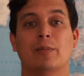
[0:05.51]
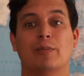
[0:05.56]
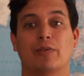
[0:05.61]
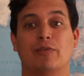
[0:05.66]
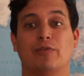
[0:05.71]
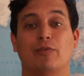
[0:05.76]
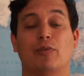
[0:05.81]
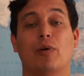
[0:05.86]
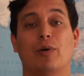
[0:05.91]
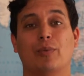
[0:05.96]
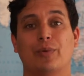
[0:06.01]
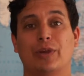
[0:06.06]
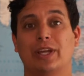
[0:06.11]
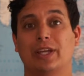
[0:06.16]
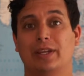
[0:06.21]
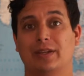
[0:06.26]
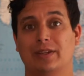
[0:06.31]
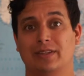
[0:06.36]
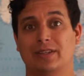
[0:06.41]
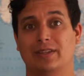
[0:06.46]
Before we
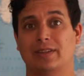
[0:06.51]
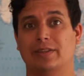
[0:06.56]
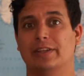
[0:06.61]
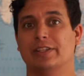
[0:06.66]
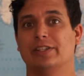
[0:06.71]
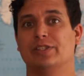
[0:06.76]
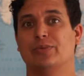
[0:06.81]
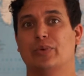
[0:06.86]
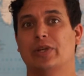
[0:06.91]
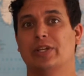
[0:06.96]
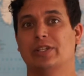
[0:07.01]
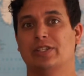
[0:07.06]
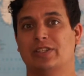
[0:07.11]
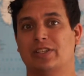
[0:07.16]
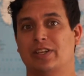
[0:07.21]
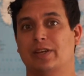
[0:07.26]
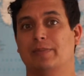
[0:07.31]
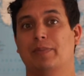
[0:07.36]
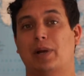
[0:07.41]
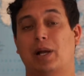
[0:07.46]
get into this week's
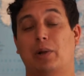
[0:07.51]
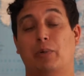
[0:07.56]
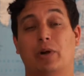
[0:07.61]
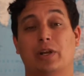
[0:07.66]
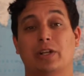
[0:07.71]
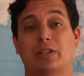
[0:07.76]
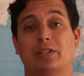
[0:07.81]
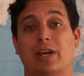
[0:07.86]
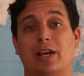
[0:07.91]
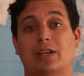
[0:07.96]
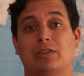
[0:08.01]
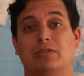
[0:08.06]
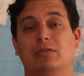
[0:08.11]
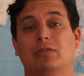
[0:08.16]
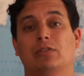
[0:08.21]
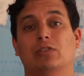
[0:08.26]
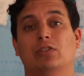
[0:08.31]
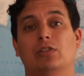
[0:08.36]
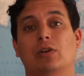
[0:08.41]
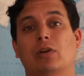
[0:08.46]
tip, I wanted to
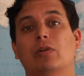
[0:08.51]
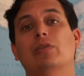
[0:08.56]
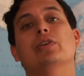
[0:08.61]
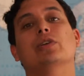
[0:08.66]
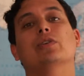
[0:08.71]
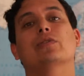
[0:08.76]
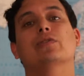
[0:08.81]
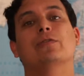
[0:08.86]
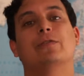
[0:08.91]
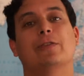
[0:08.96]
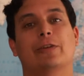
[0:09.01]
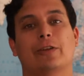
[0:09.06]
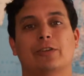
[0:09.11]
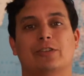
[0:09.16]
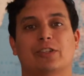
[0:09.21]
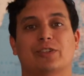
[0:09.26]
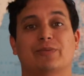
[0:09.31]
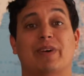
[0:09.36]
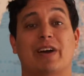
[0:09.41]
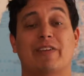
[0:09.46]
actually show you
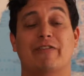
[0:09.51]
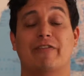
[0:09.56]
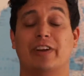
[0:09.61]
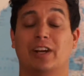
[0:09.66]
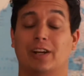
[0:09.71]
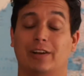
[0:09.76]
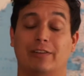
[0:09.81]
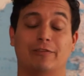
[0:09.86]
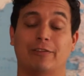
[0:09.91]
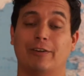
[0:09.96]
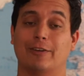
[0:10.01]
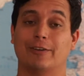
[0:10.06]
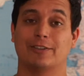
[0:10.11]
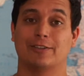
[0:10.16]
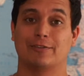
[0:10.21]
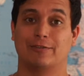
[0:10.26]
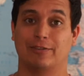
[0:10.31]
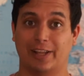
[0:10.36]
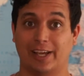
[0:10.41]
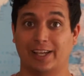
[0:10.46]
footage of my very
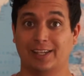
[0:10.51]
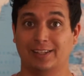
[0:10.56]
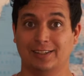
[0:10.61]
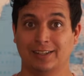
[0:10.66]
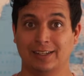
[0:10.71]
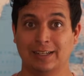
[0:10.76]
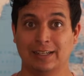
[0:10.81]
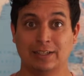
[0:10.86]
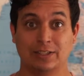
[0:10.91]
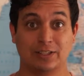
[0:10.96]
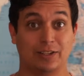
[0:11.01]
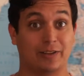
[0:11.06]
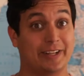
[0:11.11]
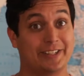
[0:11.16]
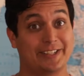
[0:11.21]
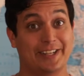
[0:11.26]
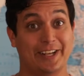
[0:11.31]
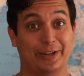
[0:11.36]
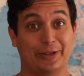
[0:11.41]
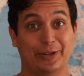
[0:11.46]
first flight. So
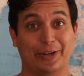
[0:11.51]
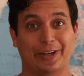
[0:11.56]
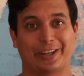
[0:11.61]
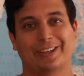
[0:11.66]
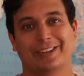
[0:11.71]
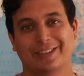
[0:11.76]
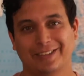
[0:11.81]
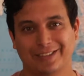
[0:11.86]
let's take a look.